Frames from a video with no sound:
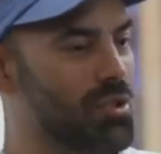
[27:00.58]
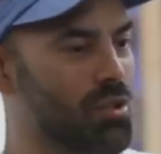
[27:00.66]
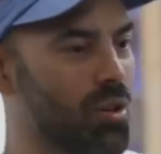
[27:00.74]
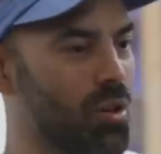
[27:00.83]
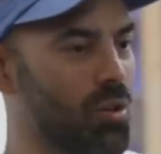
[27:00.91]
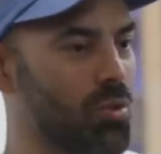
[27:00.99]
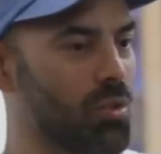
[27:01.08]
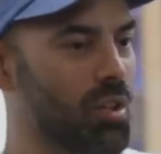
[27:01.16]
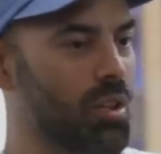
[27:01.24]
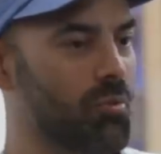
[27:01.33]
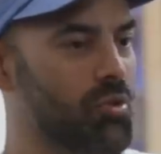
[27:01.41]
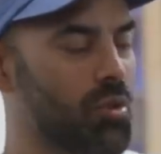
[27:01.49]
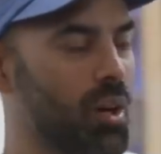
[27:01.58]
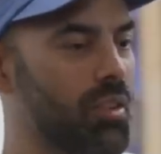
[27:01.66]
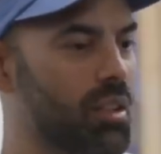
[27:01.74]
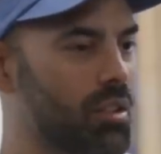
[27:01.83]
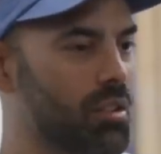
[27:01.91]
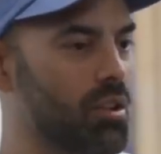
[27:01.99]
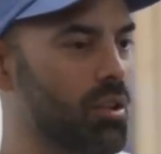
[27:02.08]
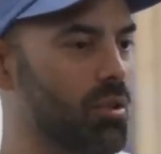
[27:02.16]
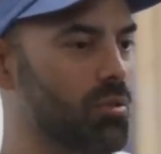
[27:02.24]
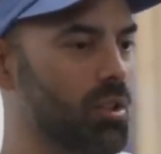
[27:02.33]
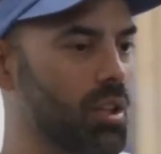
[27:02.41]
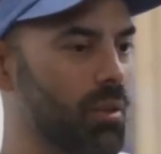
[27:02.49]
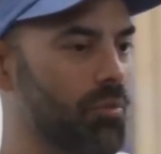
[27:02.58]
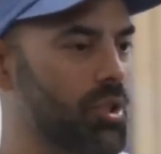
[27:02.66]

So so I think, you know,